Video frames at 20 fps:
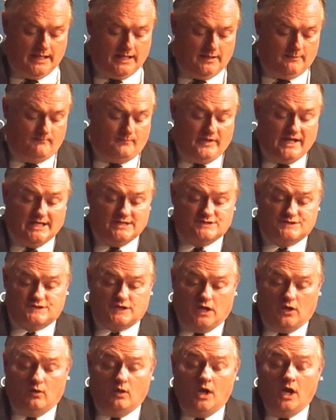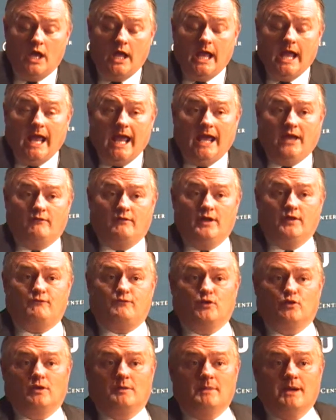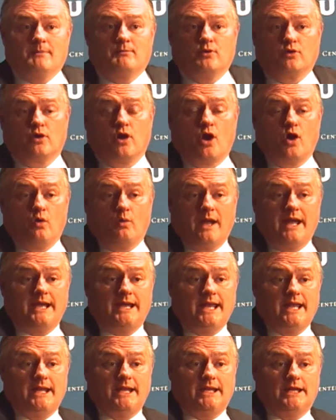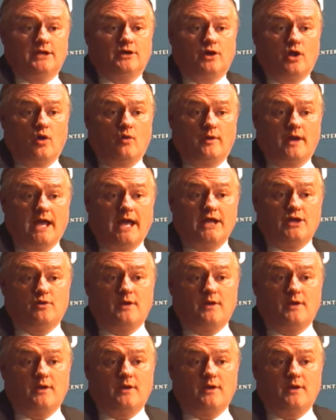And so if you remember 2008 heading into 2009,